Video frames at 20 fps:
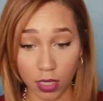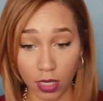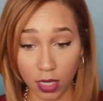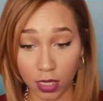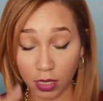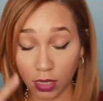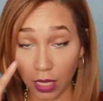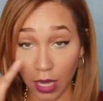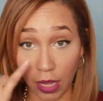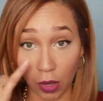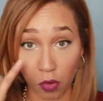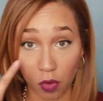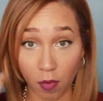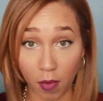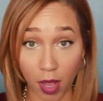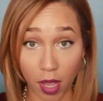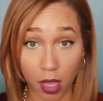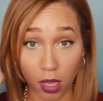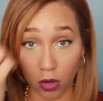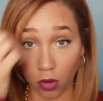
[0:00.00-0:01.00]
this like on
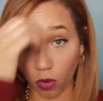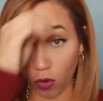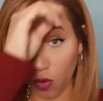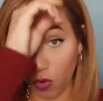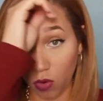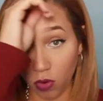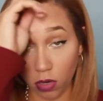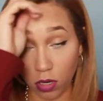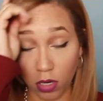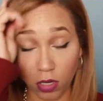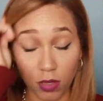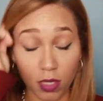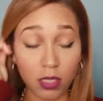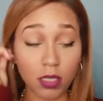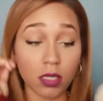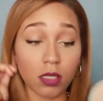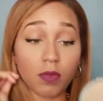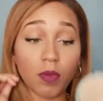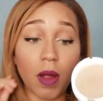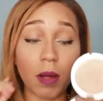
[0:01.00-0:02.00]
my inner corner.
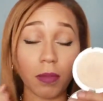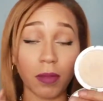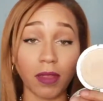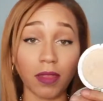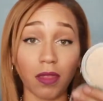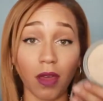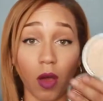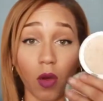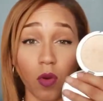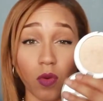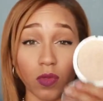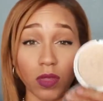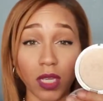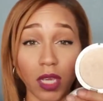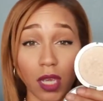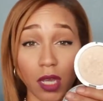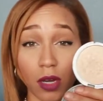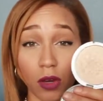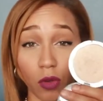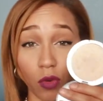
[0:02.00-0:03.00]
This is probably the
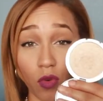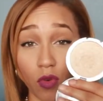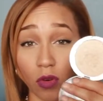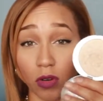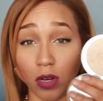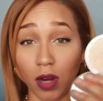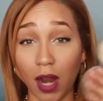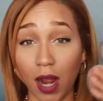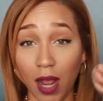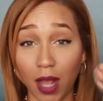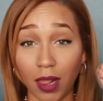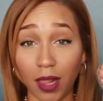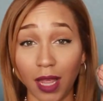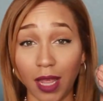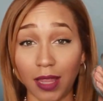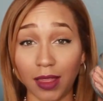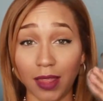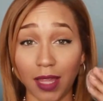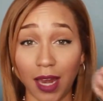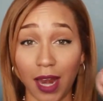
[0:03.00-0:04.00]
only inner corner
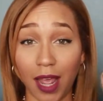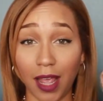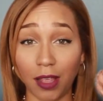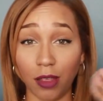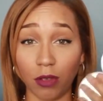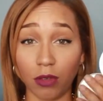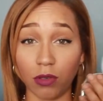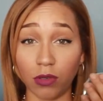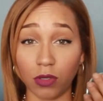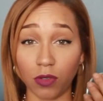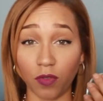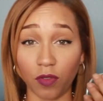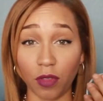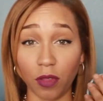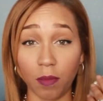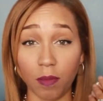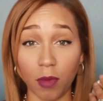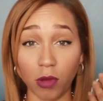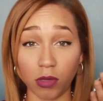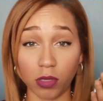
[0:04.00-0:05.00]
highlight that I use for
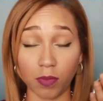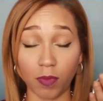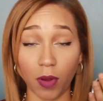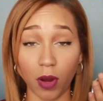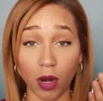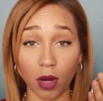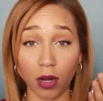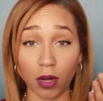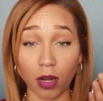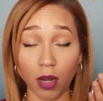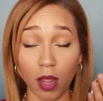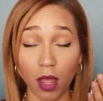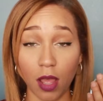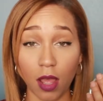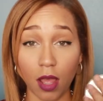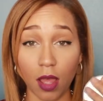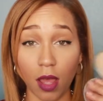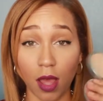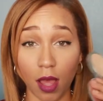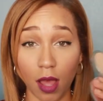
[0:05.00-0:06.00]
the most part.
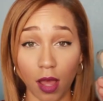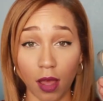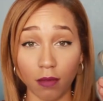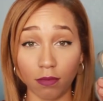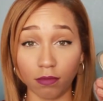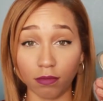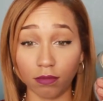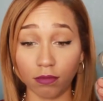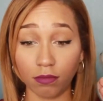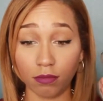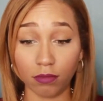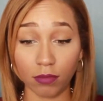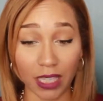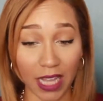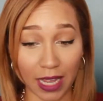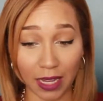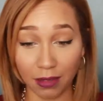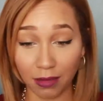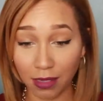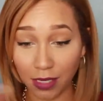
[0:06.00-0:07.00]

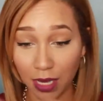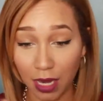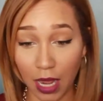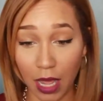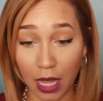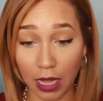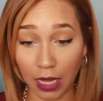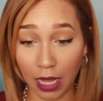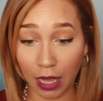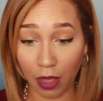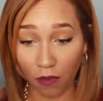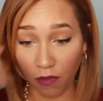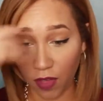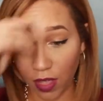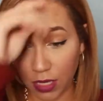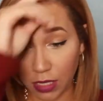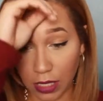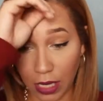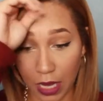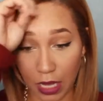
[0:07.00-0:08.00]
Like today, like a
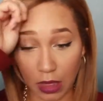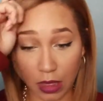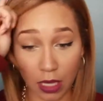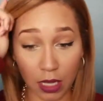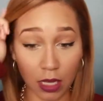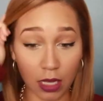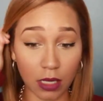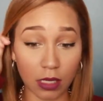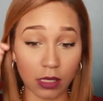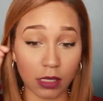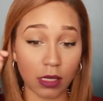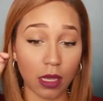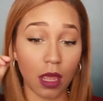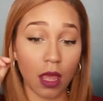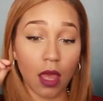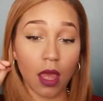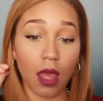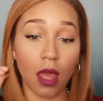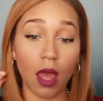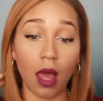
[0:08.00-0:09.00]
face like this,
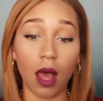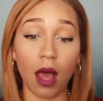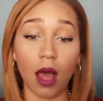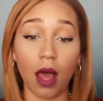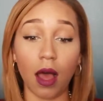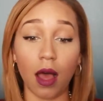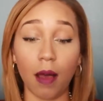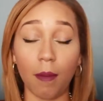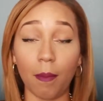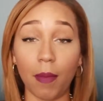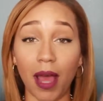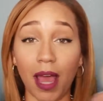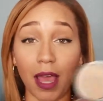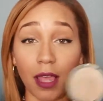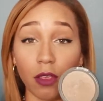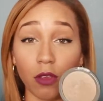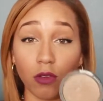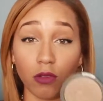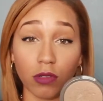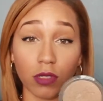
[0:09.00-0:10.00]

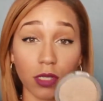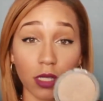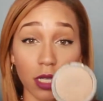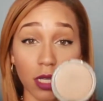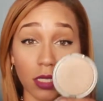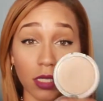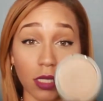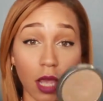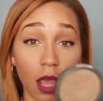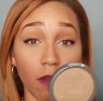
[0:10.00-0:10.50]
I use this